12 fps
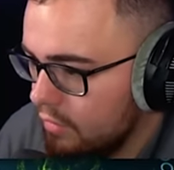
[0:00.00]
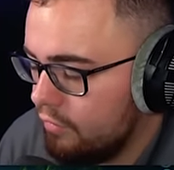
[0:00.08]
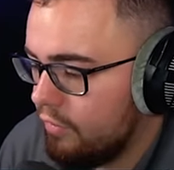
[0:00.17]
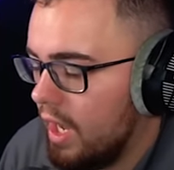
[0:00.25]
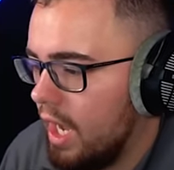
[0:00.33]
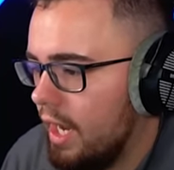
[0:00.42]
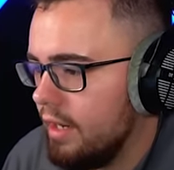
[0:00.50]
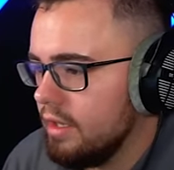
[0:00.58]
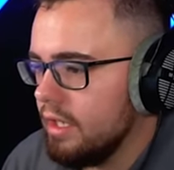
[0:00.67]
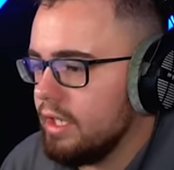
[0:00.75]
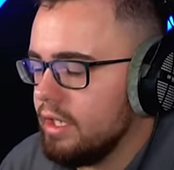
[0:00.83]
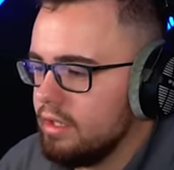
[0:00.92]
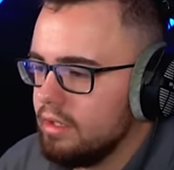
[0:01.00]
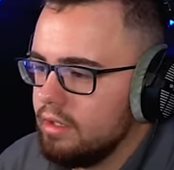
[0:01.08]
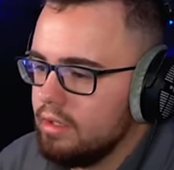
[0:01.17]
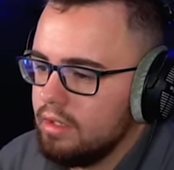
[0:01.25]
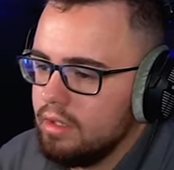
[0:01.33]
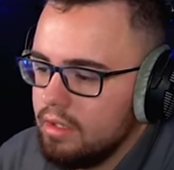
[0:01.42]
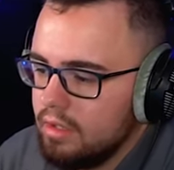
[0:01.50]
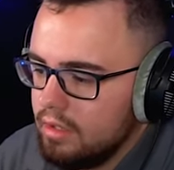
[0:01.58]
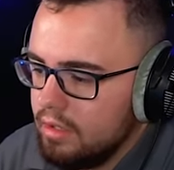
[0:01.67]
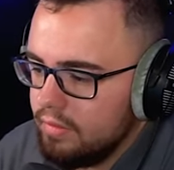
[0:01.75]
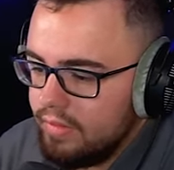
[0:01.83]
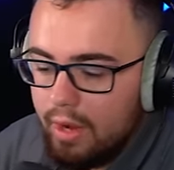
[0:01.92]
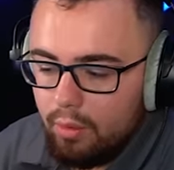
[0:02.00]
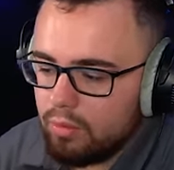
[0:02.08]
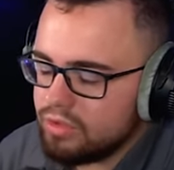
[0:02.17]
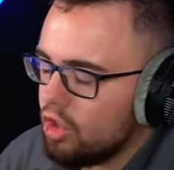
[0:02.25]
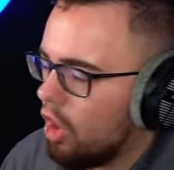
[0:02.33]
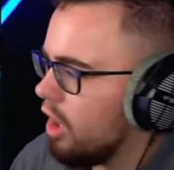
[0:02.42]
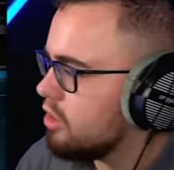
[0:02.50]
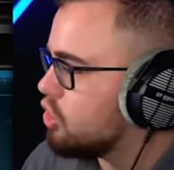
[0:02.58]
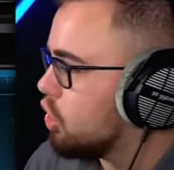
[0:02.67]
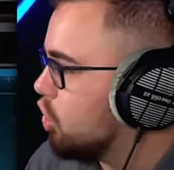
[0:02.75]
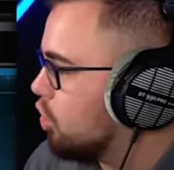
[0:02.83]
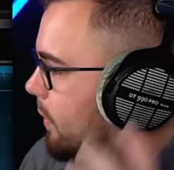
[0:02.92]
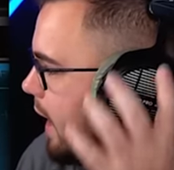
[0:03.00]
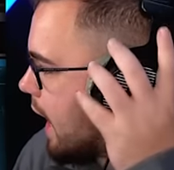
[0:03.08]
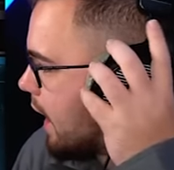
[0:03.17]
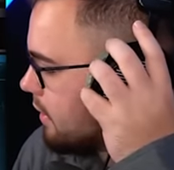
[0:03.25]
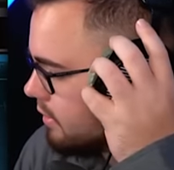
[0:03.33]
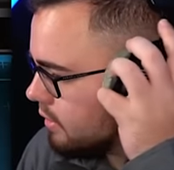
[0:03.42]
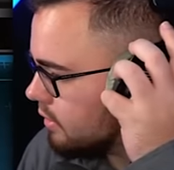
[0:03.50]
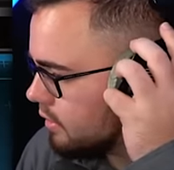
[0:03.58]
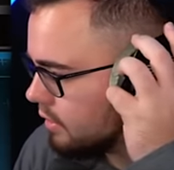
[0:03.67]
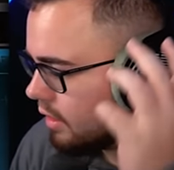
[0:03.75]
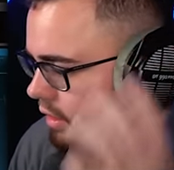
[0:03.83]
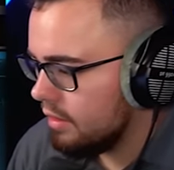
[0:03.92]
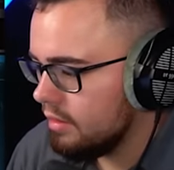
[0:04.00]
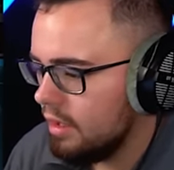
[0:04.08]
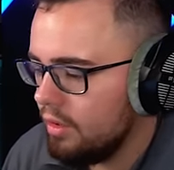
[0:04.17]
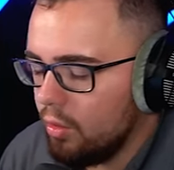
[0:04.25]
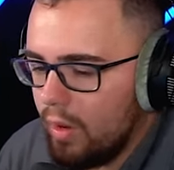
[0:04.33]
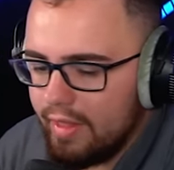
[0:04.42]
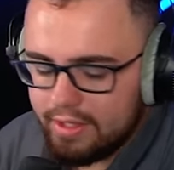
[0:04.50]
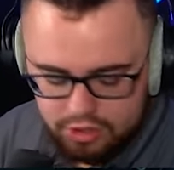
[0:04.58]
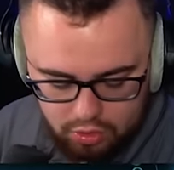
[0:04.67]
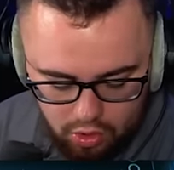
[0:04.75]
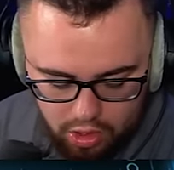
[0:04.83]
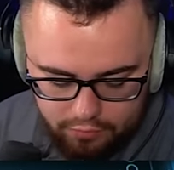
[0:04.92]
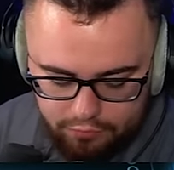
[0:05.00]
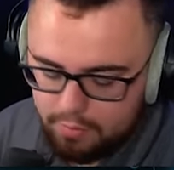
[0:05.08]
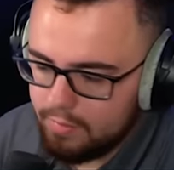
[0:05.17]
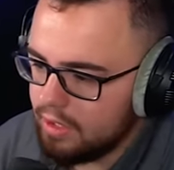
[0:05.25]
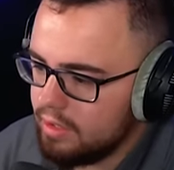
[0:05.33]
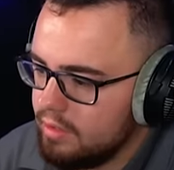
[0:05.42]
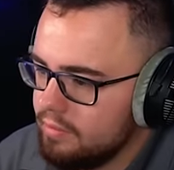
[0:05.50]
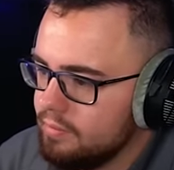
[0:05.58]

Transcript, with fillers: Finally! That one was hard too, man. I don't know why that's so hard for me.